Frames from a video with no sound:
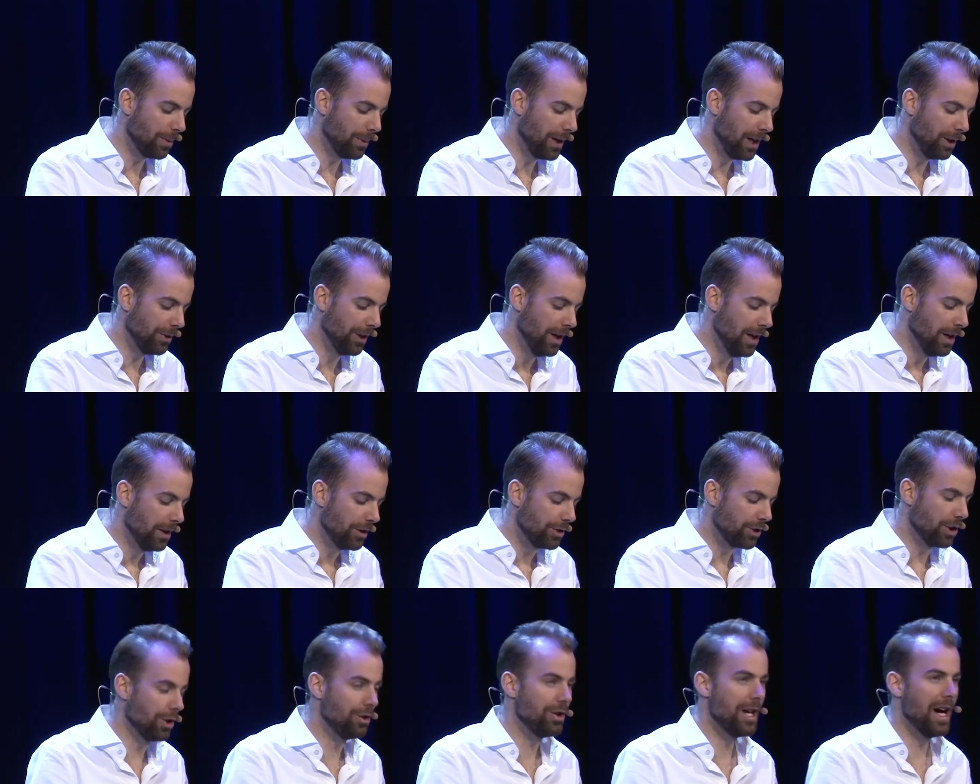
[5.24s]
about
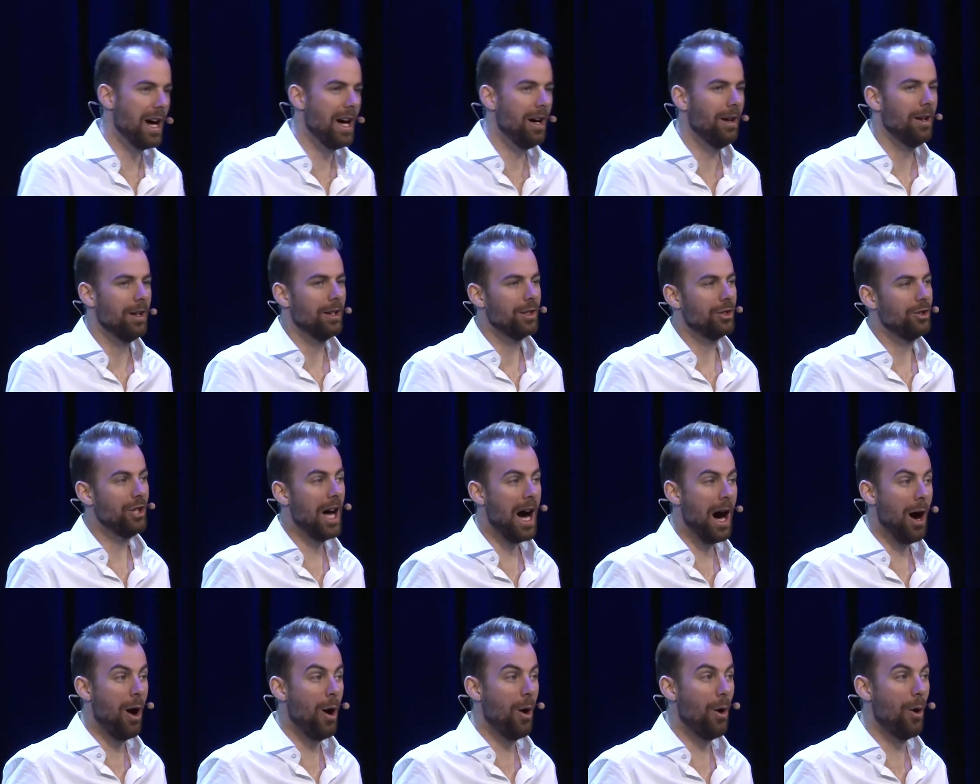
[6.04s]
Shunyu
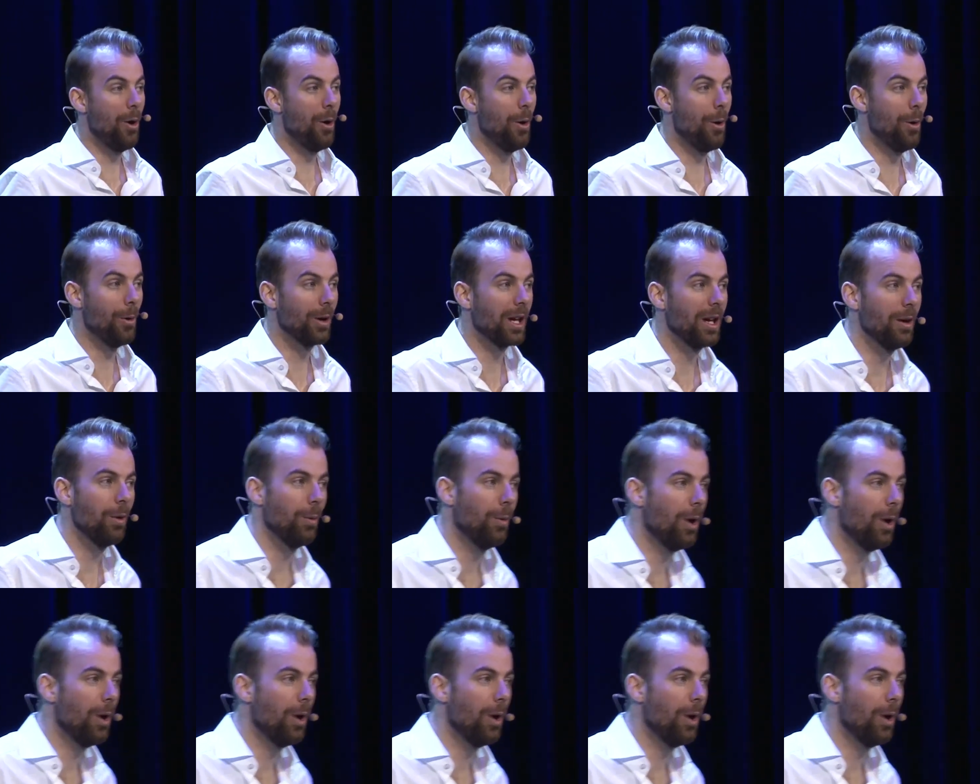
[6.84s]
Yao. You